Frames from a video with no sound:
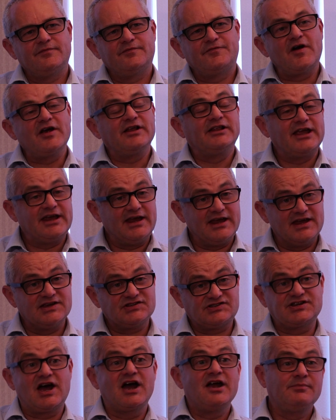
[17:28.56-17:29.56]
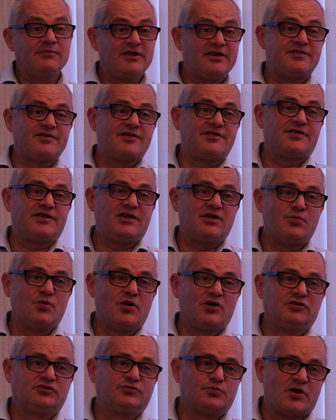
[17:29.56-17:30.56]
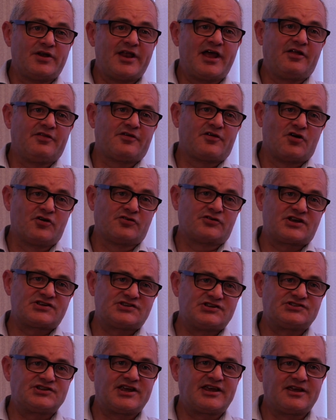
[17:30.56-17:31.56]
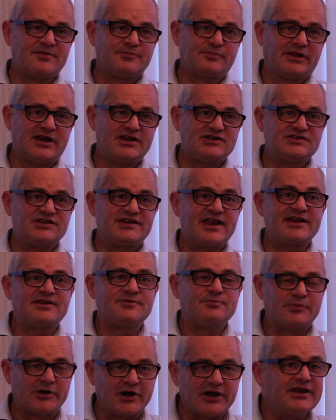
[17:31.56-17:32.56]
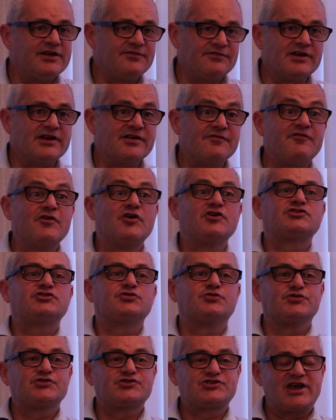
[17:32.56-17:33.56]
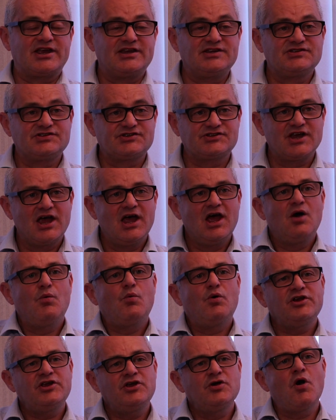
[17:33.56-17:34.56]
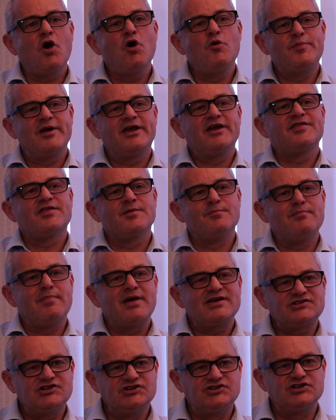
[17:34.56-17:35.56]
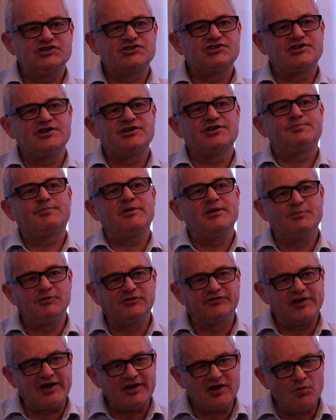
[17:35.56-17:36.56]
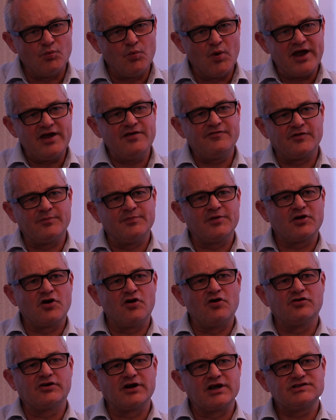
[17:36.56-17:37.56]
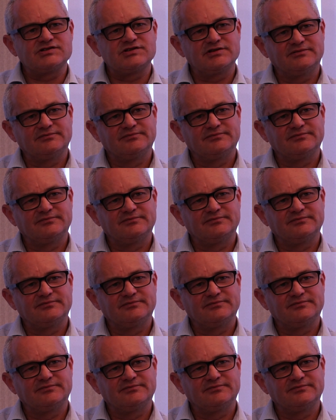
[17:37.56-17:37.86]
Finally, it's timely that the World One Health Congress is taking place in Edinburgh, even in a virtual sense. What are you hoping are the messages that people take away from the Congress?